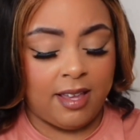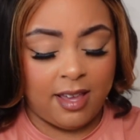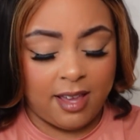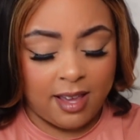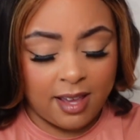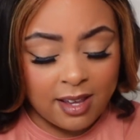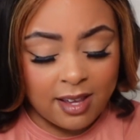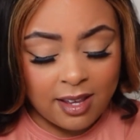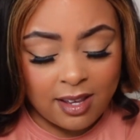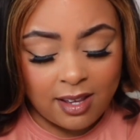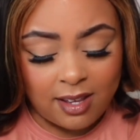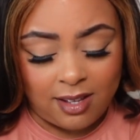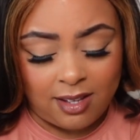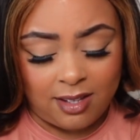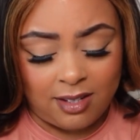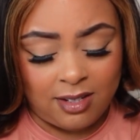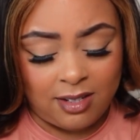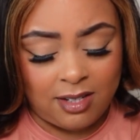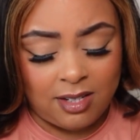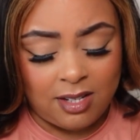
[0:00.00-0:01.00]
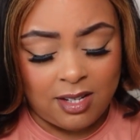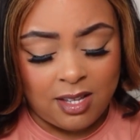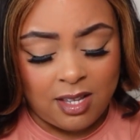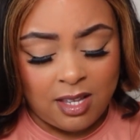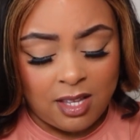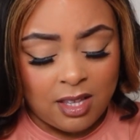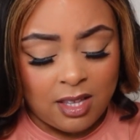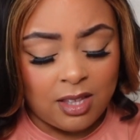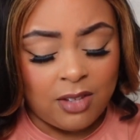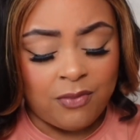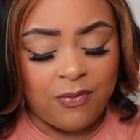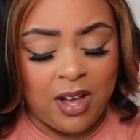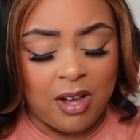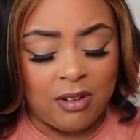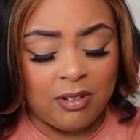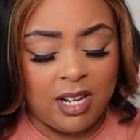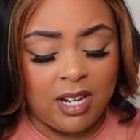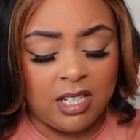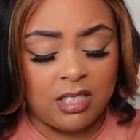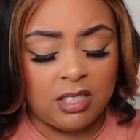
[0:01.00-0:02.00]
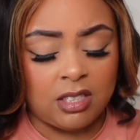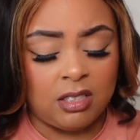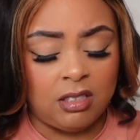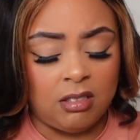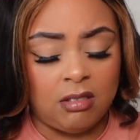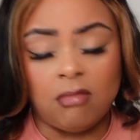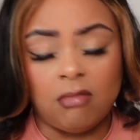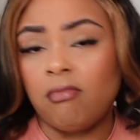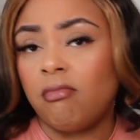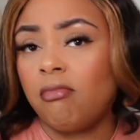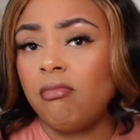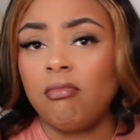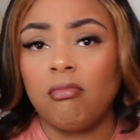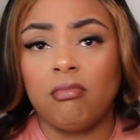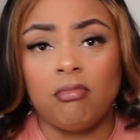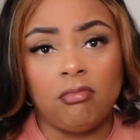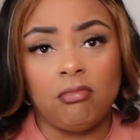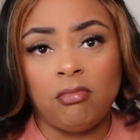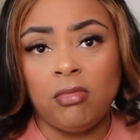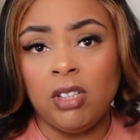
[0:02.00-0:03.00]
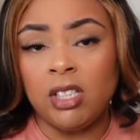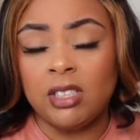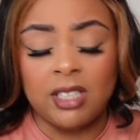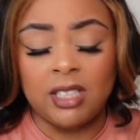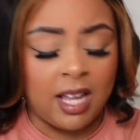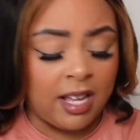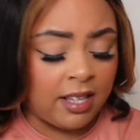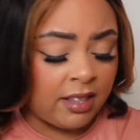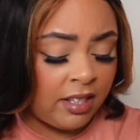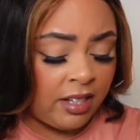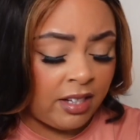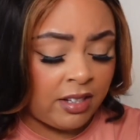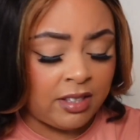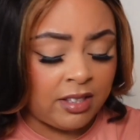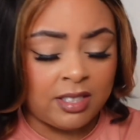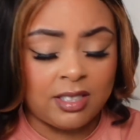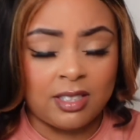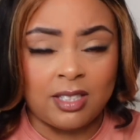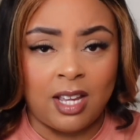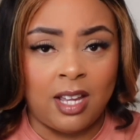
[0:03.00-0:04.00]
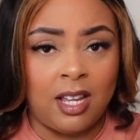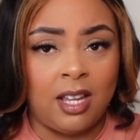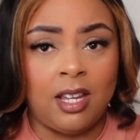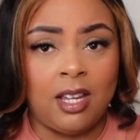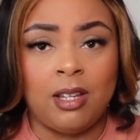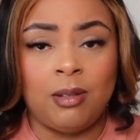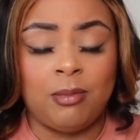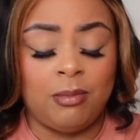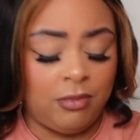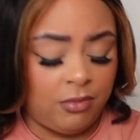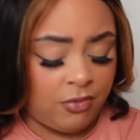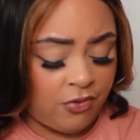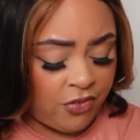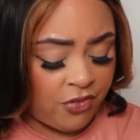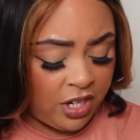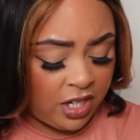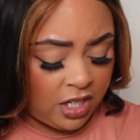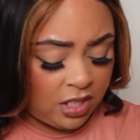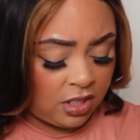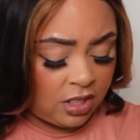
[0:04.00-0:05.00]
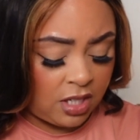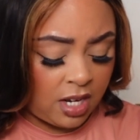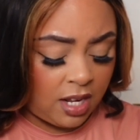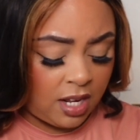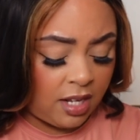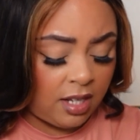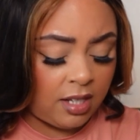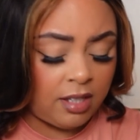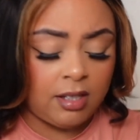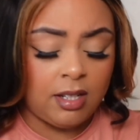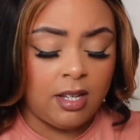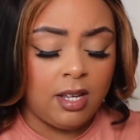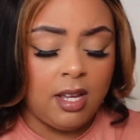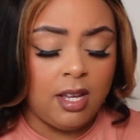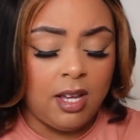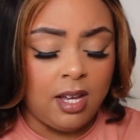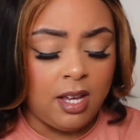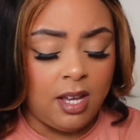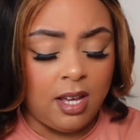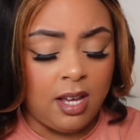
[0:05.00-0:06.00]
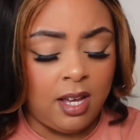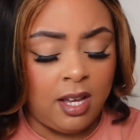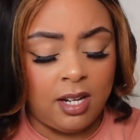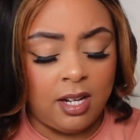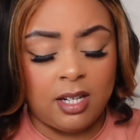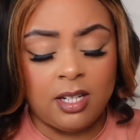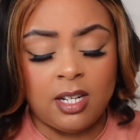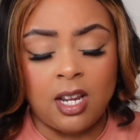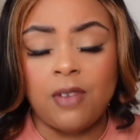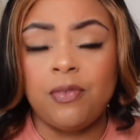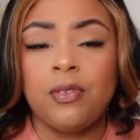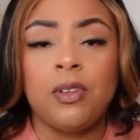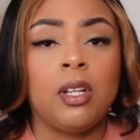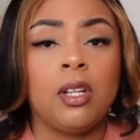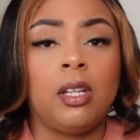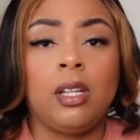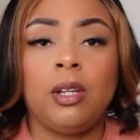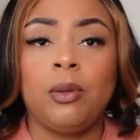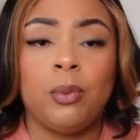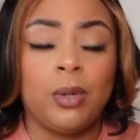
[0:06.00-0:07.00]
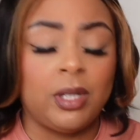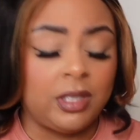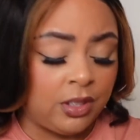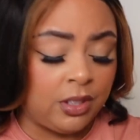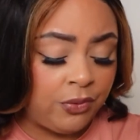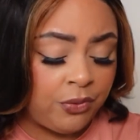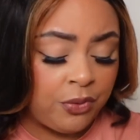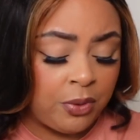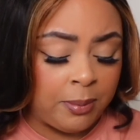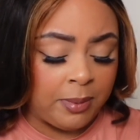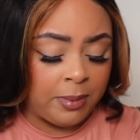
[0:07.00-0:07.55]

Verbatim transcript: and the foundation looks like they're the same freaking shade. And it definitely wasn't for